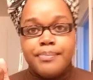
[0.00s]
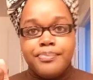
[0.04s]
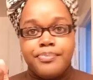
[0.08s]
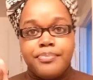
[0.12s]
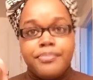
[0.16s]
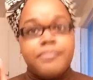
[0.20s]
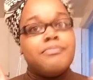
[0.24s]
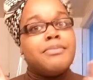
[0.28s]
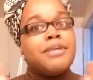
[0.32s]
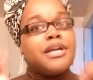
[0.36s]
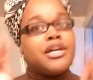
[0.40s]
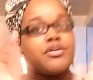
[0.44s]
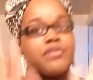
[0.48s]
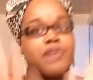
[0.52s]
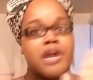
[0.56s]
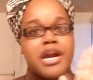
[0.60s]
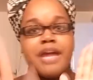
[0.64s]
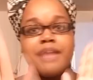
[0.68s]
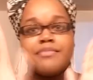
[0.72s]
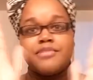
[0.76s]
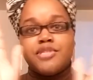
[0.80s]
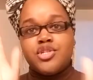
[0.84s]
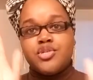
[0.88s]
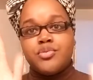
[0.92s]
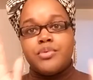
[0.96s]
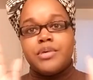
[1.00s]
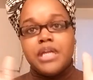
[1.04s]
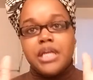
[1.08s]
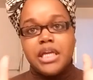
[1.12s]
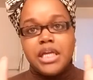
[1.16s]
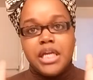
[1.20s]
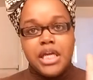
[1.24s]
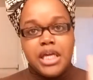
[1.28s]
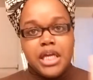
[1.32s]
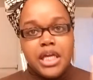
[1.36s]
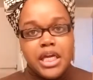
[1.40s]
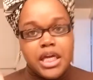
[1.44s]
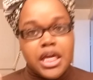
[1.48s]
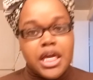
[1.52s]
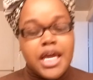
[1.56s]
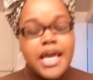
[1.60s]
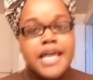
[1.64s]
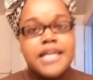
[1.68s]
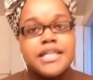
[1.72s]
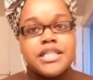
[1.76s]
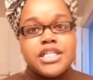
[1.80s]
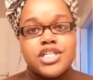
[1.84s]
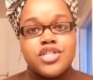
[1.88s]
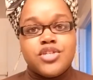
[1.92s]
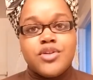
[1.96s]
milligrams you would need
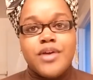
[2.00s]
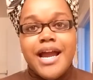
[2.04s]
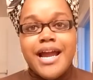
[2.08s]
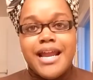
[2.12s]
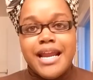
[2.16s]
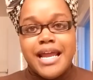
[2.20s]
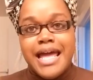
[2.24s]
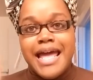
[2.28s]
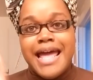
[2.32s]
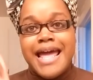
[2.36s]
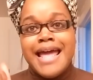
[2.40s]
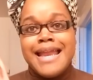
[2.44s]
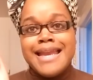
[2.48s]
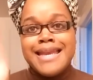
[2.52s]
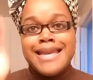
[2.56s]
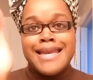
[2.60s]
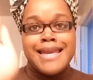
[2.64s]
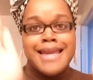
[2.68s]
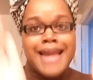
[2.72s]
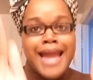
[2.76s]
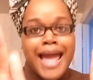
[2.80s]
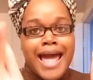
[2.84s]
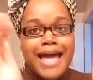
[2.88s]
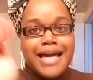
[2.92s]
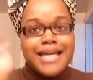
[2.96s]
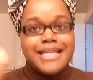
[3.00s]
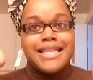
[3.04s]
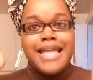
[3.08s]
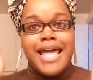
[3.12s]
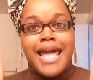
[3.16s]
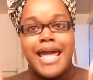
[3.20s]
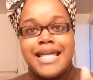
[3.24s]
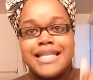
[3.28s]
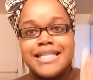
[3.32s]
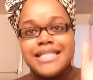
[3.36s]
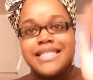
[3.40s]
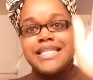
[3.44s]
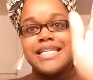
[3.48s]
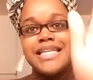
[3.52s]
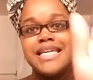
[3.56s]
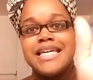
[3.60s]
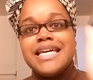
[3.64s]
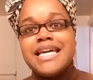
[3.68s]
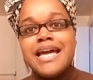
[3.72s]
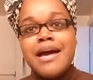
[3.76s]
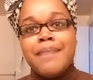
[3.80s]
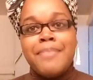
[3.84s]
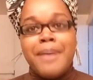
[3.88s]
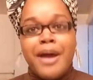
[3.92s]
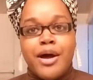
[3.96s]
to try to knock that
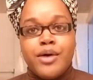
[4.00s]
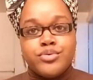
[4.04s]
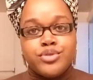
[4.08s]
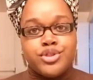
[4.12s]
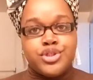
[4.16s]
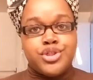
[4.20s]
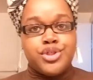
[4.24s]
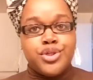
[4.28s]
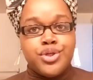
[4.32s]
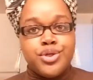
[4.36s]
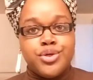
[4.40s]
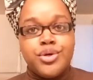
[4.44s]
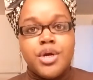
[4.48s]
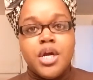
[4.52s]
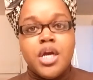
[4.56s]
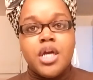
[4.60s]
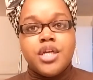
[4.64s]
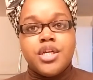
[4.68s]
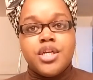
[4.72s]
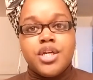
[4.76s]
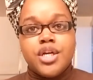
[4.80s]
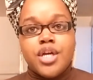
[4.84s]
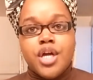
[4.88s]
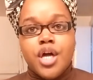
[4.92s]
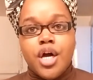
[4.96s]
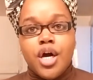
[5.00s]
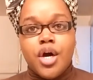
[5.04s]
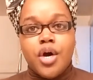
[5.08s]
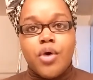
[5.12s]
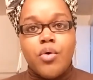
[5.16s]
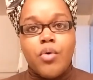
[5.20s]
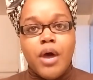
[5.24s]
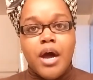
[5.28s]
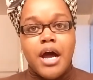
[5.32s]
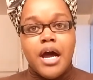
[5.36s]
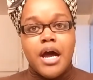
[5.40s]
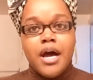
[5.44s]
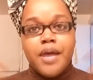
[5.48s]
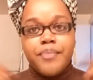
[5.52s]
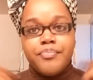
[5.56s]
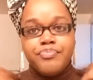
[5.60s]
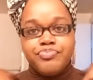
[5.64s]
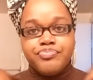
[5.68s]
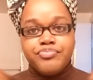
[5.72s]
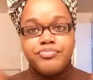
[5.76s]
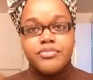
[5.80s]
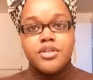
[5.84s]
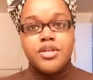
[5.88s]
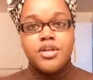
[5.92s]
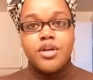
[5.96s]
T up out you, you know,
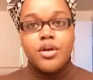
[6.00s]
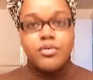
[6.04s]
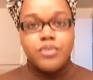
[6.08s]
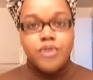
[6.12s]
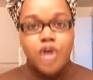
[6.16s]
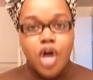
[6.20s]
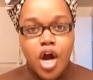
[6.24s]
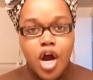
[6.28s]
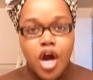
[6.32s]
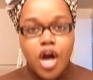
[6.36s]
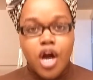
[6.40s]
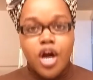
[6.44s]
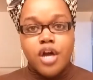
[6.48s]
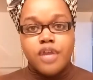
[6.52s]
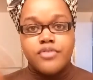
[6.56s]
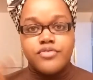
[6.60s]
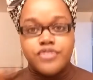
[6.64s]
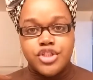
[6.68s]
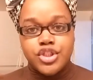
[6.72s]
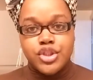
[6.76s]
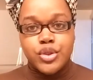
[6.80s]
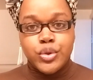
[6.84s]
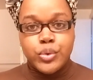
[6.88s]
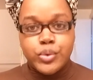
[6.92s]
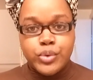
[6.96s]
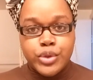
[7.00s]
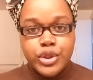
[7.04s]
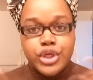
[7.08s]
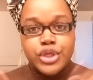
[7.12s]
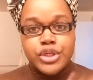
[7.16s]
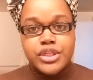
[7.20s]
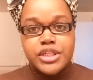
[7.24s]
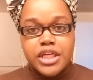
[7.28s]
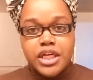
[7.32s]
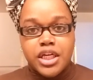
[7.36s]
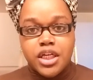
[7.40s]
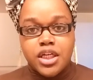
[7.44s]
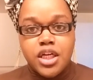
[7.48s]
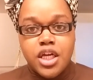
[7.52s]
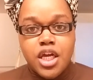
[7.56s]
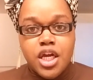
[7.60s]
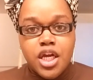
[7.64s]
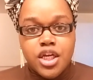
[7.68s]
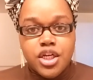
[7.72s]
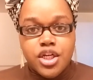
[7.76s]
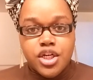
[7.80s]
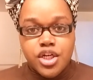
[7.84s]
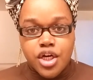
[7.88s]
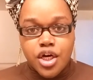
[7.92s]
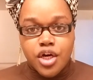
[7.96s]
carve shoulders and,
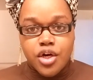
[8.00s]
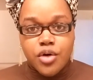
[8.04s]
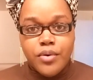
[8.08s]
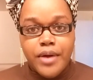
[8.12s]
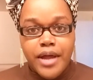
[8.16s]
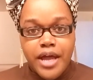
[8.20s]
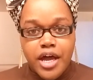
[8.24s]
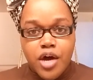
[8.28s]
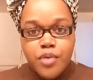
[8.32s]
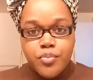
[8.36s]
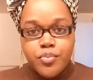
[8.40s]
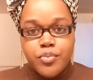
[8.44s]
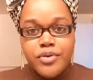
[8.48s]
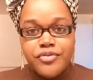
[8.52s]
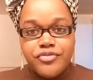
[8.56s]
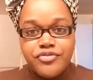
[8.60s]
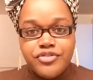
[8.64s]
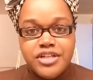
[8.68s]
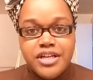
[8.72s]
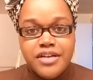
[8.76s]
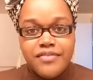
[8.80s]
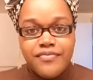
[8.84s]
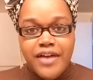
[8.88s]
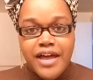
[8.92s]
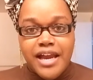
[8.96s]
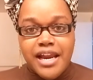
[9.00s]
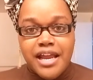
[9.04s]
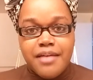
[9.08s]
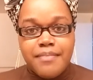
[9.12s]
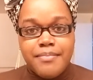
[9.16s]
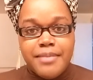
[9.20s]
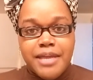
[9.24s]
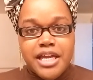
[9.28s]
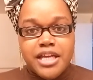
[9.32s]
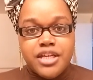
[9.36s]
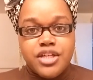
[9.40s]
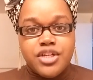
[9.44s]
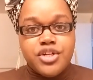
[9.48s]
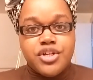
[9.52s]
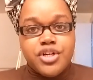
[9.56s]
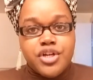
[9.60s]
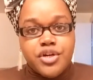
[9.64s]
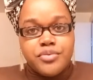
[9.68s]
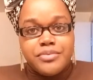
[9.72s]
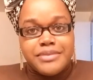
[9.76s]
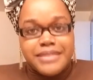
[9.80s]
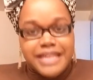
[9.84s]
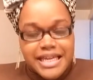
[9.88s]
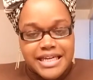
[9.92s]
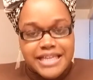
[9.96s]
you know, help with development, you
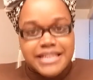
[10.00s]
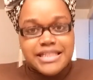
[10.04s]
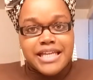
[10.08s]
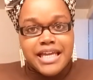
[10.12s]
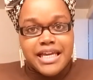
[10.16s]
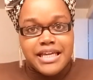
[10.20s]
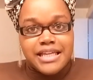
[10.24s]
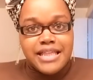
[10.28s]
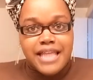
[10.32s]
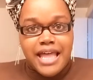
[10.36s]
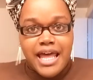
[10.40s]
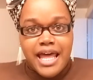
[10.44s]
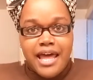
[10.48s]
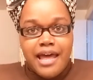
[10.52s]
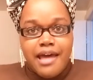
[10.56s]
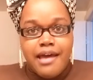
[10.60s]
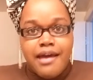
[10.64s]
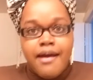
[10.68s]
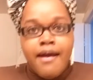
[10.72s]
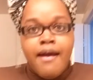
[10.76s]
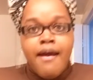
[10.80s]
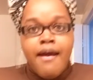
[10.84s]
know, things like that.